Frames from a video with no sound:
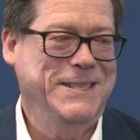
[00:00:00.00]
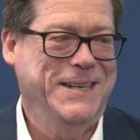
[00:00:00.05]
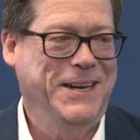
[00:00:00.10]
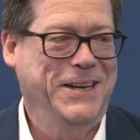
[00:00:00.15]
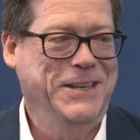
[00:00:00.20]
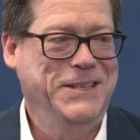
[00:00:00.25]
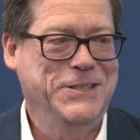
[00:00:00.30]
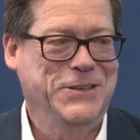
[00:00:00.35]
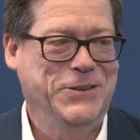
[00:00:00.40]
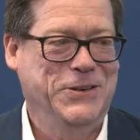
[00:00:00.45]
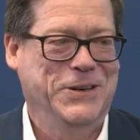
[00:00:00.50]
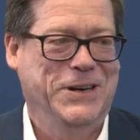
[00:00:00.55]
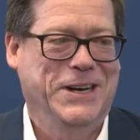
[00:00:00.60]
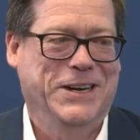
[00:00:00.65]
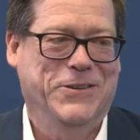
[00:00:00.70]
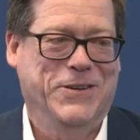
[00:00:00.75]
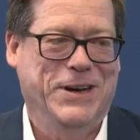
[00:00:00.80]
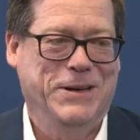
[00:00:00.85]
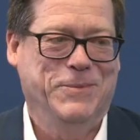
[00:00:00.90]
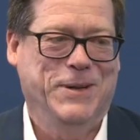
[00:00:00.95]
today. It's a
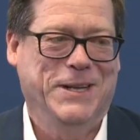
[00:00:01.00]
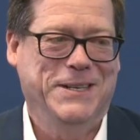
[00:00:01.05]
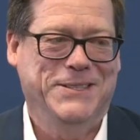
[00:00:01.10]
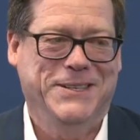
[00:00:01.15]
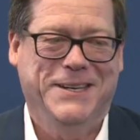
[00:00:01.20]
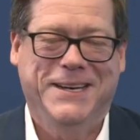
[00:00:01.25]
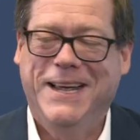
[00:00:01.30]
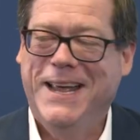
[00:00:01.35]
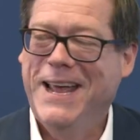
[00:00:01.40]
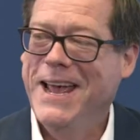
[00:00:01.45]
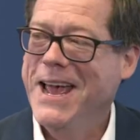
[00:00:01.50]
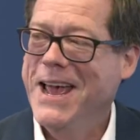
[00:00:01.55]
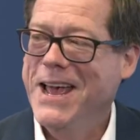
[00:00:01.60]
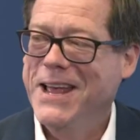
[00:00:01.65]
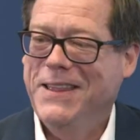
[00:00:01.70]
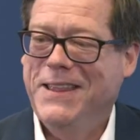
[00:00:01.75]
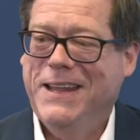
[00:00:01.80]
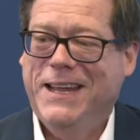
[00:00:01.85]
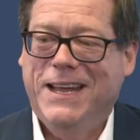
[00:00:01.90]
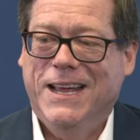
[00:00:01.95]
great pleasure.
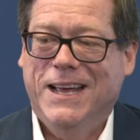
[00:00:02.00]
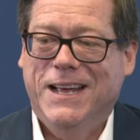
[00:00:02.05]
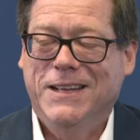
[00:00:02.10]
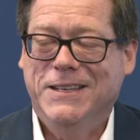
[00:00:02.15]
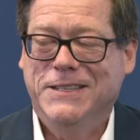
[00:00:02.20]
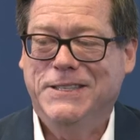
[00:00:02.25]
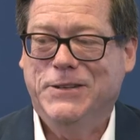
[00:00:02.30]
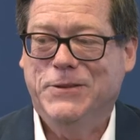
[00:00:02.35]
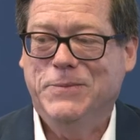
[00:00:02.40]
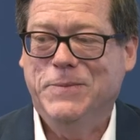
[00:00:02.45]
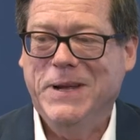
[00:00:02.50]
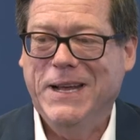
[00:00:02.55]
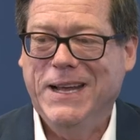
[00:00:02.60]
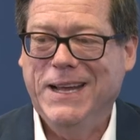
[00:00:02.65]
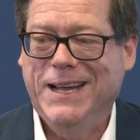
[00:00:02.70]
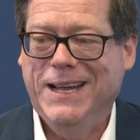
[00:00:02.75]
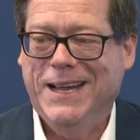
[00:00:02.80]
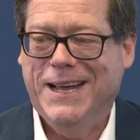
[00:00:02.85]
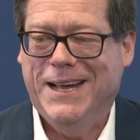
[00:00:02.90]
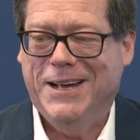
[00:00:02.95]
To
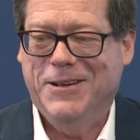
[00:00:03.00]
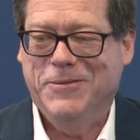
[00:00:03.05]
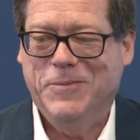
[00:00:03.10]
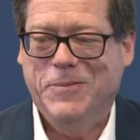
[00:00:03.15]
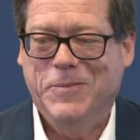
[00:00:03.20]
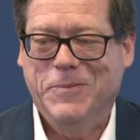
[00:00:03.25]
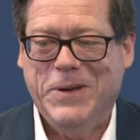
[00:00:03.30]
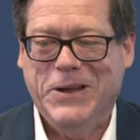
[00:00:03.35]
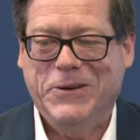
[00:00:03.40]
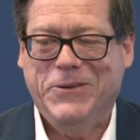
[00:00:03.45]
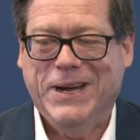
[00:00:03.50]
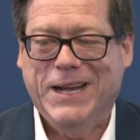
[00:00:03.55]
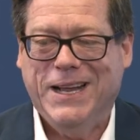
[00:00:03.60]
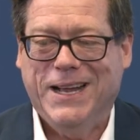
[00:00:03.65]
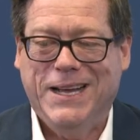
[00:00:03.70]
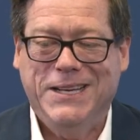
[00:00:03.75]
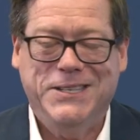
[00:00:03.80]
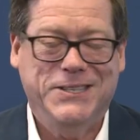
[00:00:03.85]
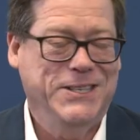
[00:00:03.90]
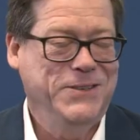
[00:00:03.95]
me, Better
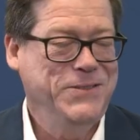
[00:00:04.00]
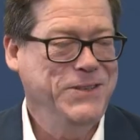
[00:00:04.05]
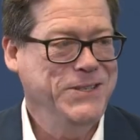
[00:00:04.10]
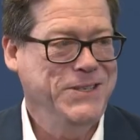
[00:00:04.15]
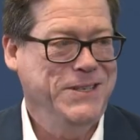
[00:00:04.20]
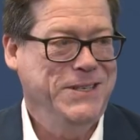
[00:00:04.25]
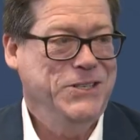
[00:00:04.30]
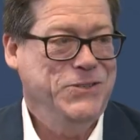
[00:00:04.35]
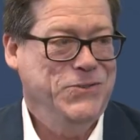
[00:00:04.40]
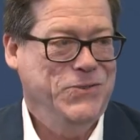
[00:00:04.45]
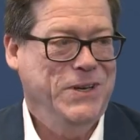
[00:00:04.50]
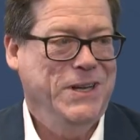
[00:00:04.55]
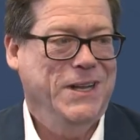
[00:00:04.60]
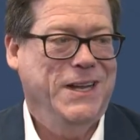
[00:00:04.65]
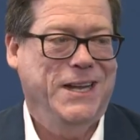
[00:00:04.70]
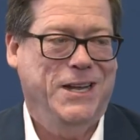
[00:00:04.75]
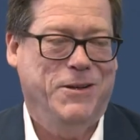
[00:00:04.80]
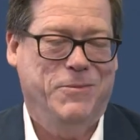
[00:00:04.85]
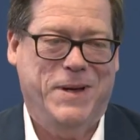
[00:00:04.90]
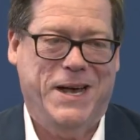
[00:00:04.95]
Regulation Division is
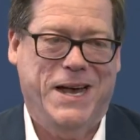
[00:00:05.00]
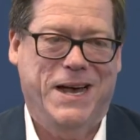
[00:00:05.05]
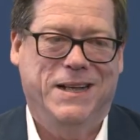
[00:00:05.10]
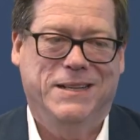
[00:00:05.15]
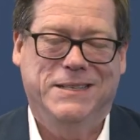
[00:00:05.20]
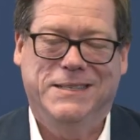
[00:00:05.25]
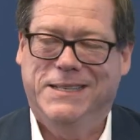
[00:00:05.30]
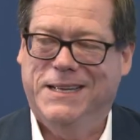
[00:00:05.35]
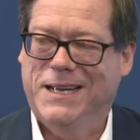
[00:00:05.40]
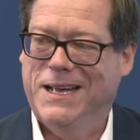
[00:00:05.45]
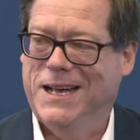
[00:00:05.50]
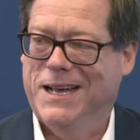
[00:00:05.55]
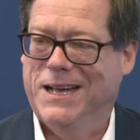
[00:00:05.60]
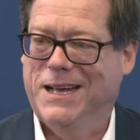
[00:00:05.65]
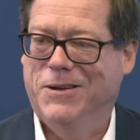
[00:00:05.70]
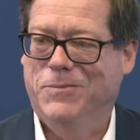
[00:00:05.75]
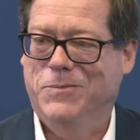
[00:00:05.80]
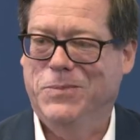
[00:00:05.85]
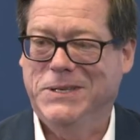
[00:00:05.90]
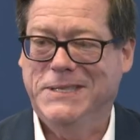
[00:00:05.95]
really about
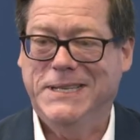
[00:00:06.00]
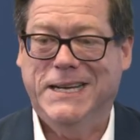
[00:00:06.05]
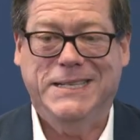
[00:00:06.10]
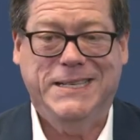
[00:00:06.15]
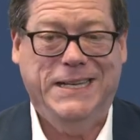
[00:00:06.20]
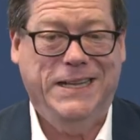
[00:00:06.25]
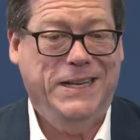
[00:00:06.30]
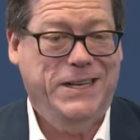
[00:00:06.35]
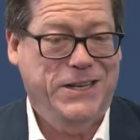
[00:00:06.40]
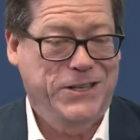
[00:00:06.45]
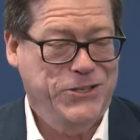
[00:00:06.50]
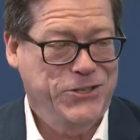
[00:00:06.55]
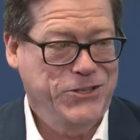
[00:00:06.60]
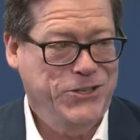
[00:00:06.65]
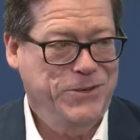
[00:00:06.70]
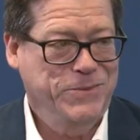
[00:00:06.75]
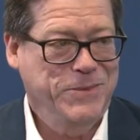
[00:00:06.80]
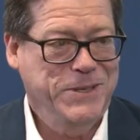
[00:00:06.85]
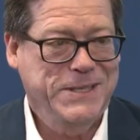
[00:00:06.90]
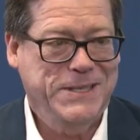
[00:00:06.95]
protecting the
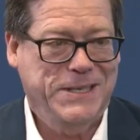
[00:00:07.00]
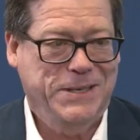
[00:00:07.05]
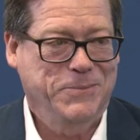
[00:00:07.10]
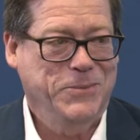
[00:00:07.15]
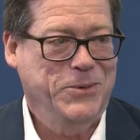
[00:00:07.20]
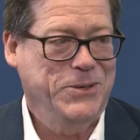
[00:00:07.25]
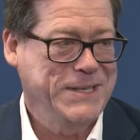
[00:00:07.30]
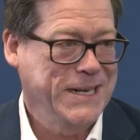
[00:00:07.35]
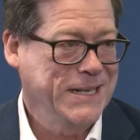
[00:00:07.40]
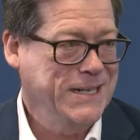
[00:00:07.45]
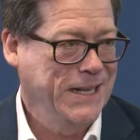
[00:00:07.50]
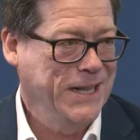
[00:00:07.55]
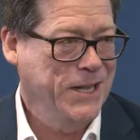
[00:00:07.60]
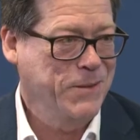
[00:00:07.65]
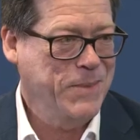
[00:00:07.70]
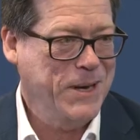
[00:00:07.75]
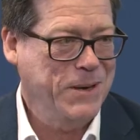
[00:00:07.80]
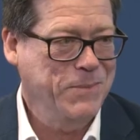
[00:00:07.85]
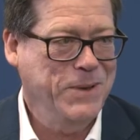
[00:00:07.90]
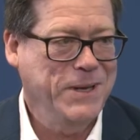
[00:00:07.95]
consumers and protecting the
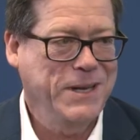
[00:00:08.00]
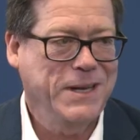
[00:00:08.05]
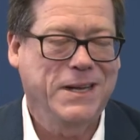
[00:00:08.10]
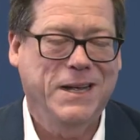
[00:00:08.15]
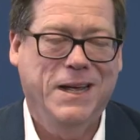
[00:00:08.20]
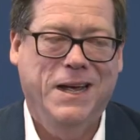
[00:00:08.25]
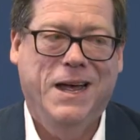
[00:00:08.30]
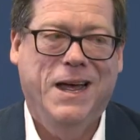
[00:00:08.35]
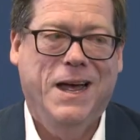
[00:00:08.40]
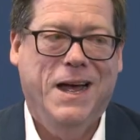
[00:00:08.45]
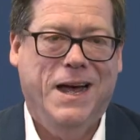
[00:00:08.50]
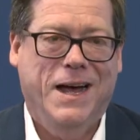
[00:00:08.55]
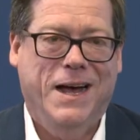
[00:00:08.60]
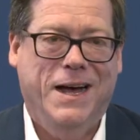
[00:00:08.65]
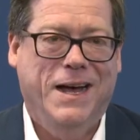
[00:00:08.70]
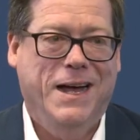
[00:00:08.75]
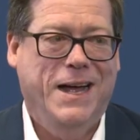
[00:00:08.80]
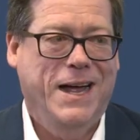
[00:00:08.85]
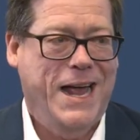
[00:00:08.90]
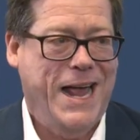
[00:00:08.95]
public
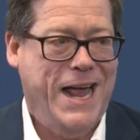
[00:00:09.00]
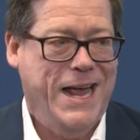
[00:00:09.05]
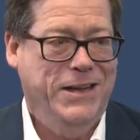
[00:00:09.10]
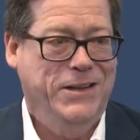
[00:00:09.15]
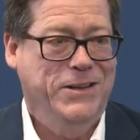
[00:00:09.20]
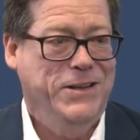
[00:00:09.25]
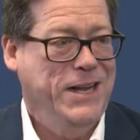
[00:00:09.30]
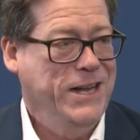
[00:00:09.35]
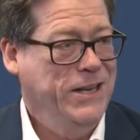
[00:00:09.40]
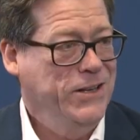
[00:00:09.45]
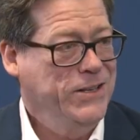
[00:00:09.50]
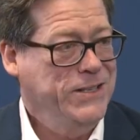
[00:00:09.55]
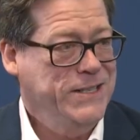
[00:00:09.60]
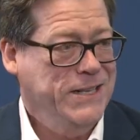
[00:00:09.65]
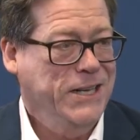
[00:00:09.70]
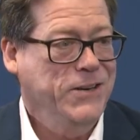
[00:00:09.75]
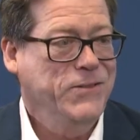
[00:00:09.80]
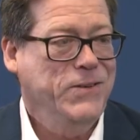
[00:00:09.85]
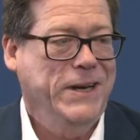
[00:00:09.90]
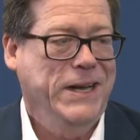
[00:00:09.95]
and
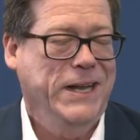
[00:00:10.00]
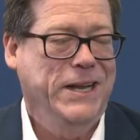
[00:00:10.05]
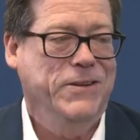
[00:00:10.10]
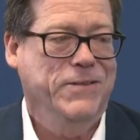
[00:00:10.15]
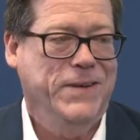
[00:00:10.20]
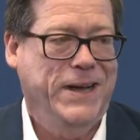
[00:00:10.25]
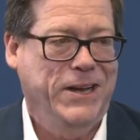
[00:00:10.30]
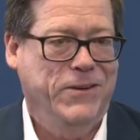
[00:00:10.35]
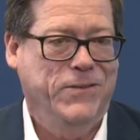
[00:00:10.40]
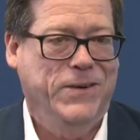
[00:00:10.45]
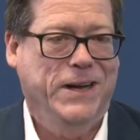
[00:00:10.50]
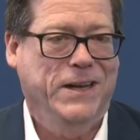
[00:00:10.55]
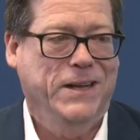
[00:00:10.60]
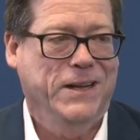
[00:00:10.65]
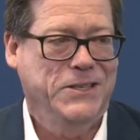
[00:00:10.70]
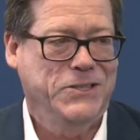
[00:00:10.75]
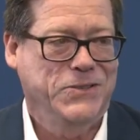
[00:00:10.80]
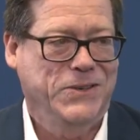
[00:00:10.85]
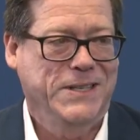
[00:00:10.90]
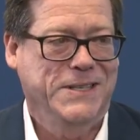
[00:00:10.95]
delivering innovative
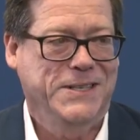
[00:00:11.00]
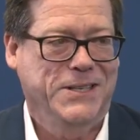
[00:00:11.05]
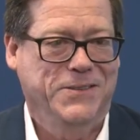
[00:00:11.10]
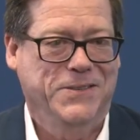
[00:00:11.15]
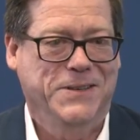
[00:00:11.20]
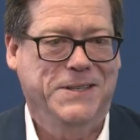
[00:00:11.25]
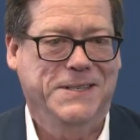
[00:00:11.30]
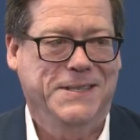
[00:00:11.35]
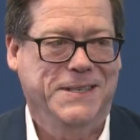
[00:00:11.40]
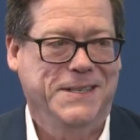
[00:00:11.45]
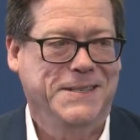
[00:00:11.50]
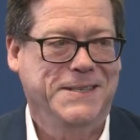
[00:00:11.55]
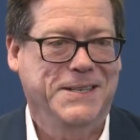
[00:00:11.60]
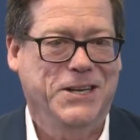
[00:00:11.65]
regulatory services.